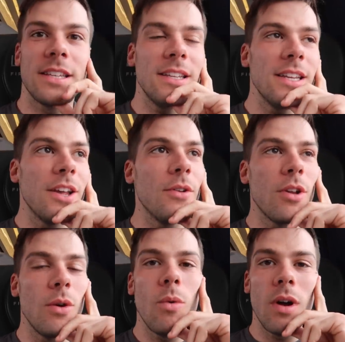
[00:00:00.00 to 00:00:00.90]
because I don't
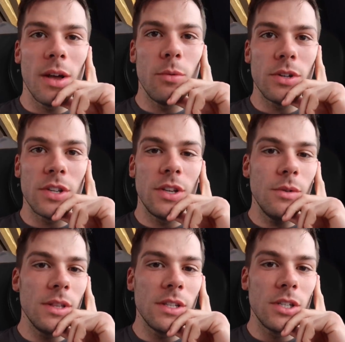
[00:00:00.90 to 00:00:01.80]
know what I want to
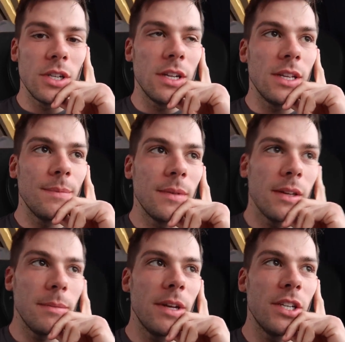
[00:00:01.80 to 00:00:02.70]
do on this journey.
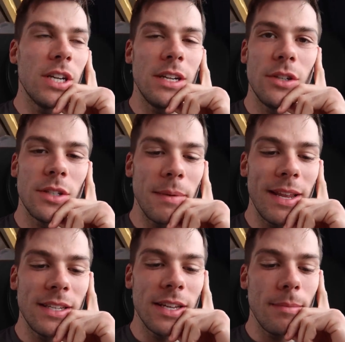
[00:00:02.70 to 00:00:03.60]
I'm like, shall I do some
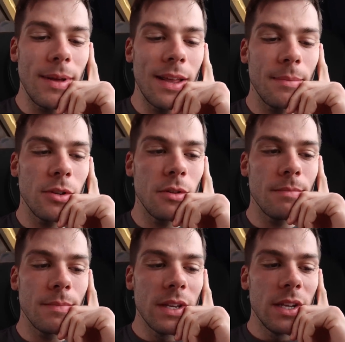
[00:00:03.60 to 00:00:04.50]
editing on my laptop?
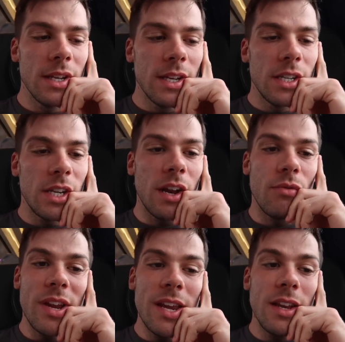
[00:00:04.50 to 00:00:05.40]
Shall I
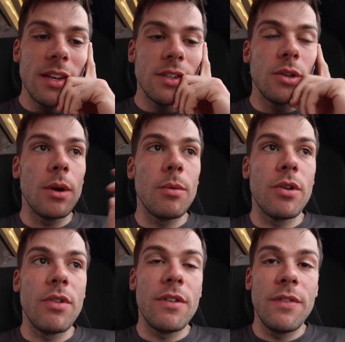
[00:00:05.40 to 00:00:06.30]
read? Do I
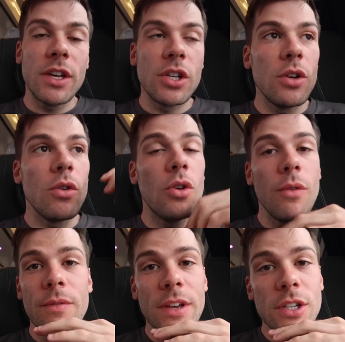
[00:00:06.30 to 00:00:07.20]
want to read fiction or
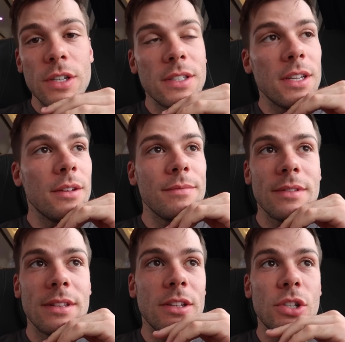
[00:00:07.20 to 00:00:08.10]
non-fiction? So
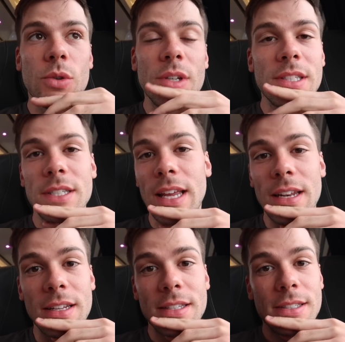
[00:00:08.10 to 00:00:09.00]
the choices are
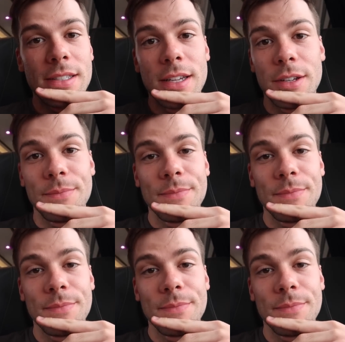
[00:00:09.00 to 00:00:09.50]
endless. So